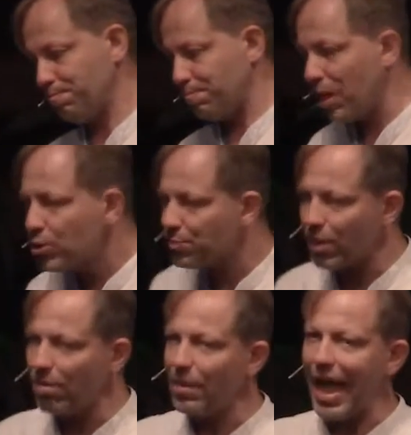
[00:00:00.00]
most
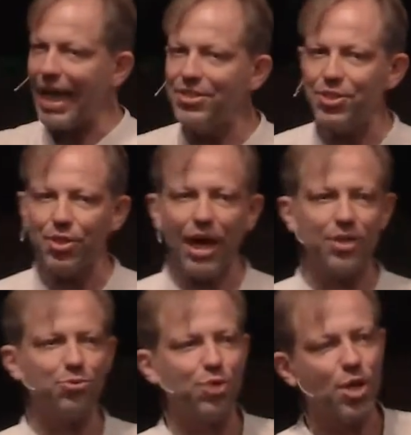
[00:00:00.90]
probably Andrew
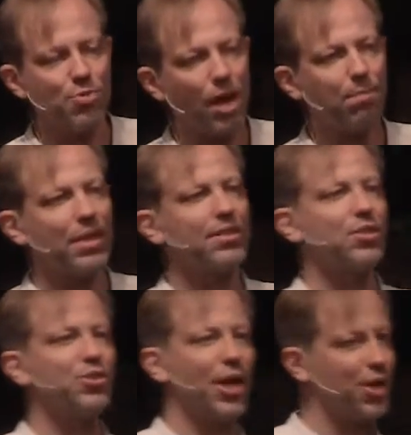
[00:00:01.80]
had grown up in the
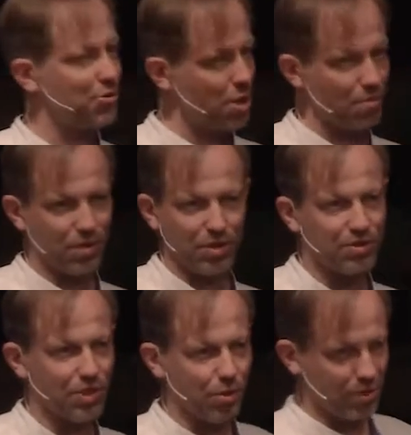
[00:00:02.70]
shadow of
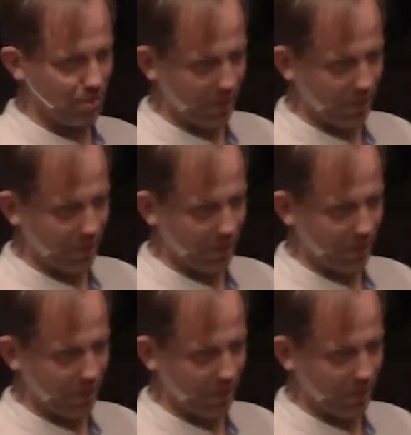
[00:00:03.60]
his older